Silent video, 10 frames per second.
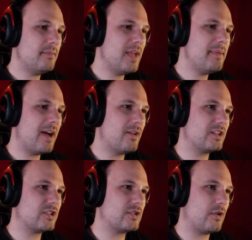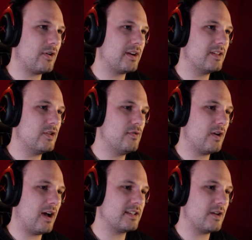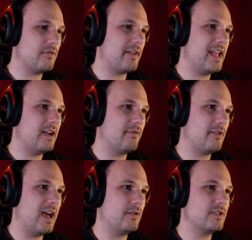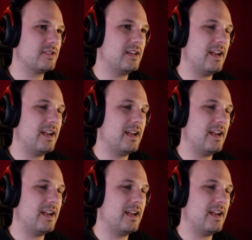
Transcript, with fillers: maybe I want to store you guys over here for now, just in the